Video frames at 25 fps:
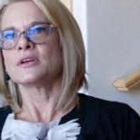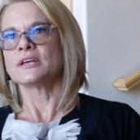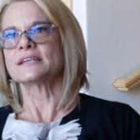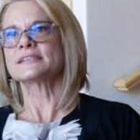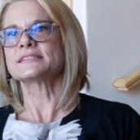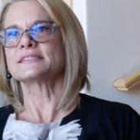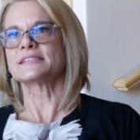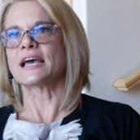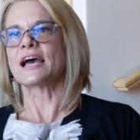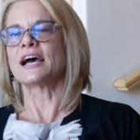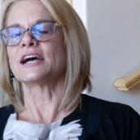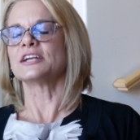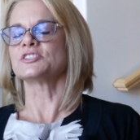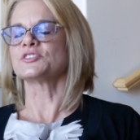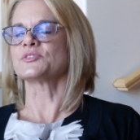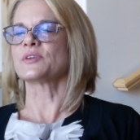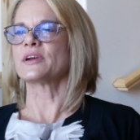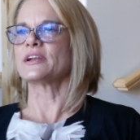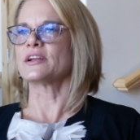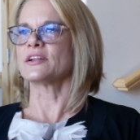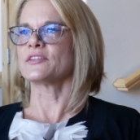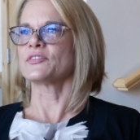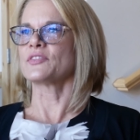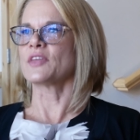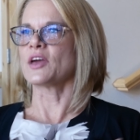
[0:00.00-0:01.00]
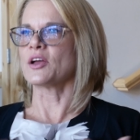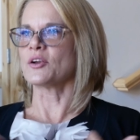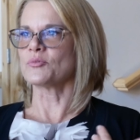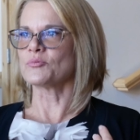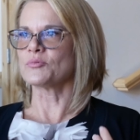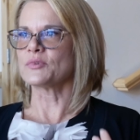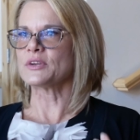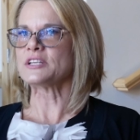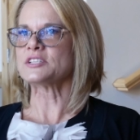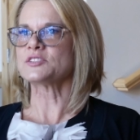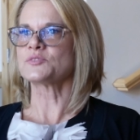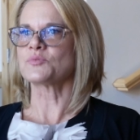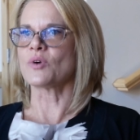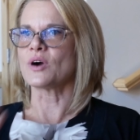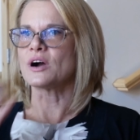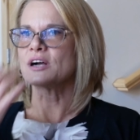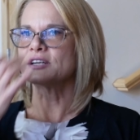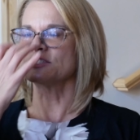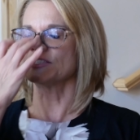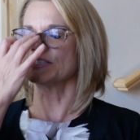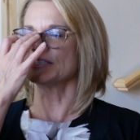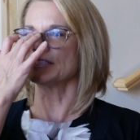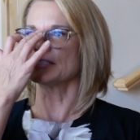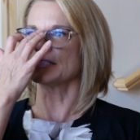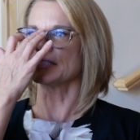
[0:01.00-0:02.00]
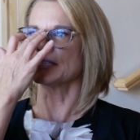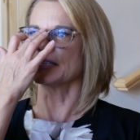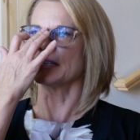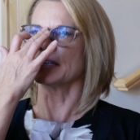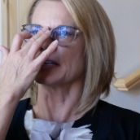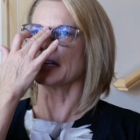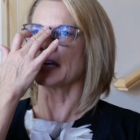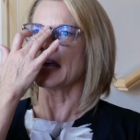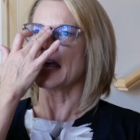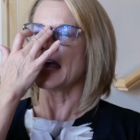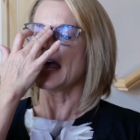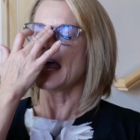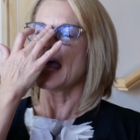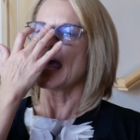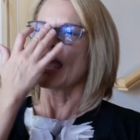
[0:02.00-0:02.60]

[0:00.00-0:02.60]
exaggerated, that reach Washington.